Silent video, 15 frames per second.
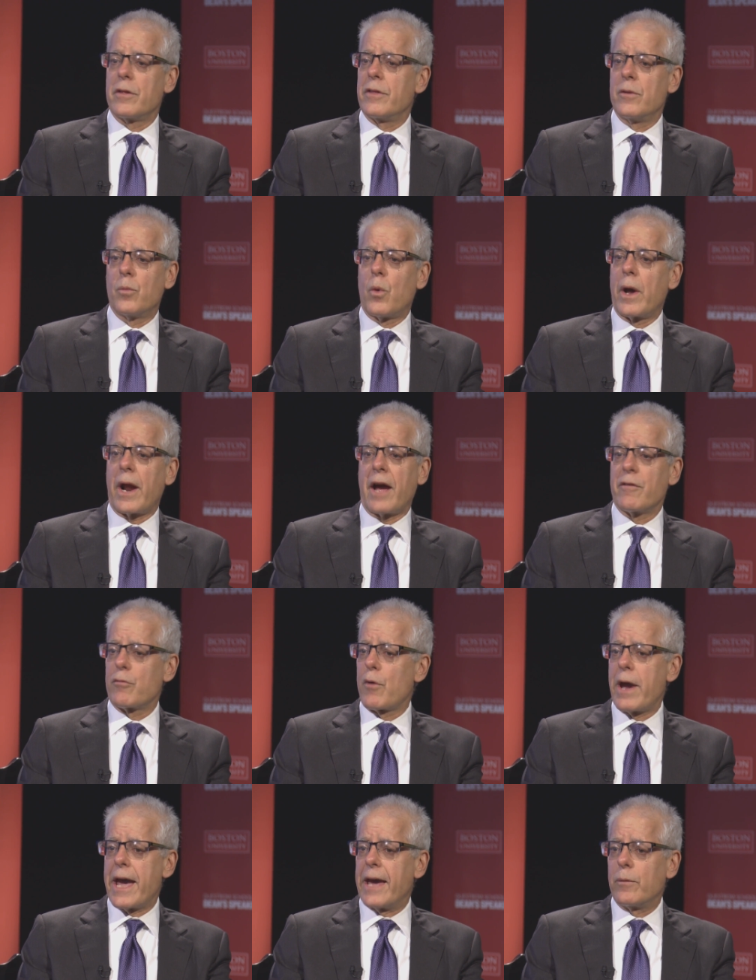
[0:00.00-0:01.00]
than what I've
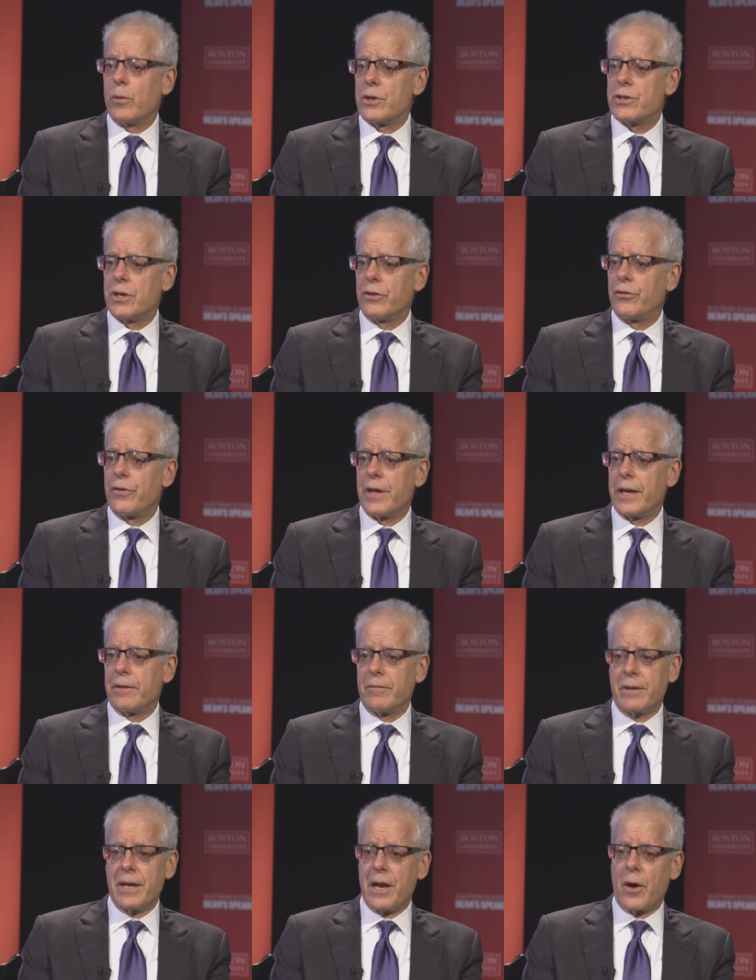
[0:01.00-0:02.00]
read, which is that
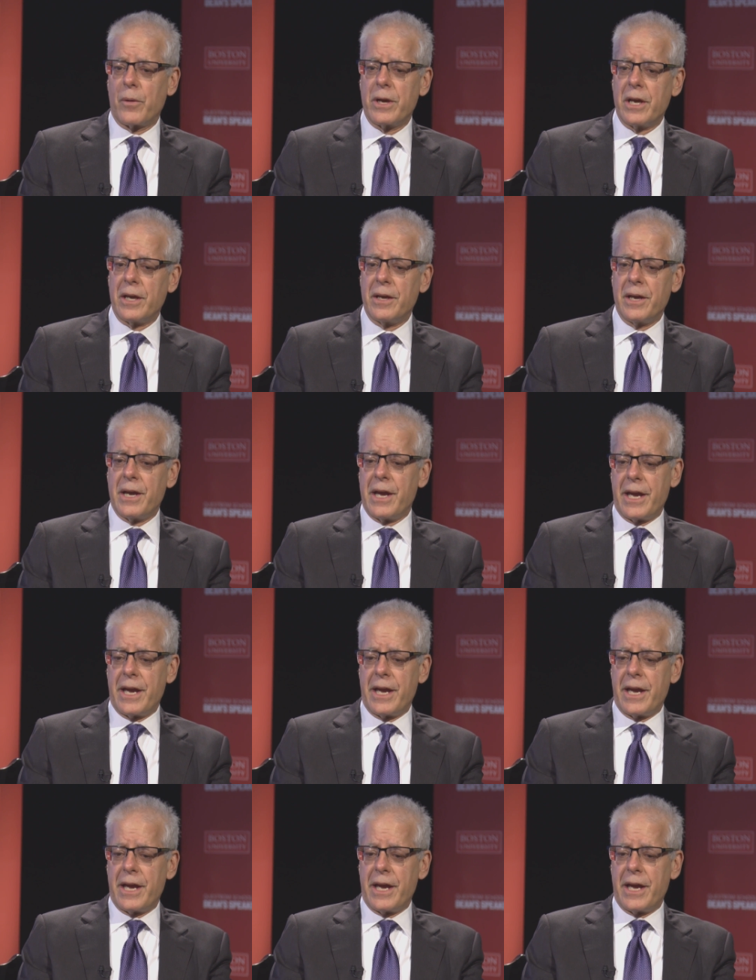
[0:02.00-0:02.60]
you know he,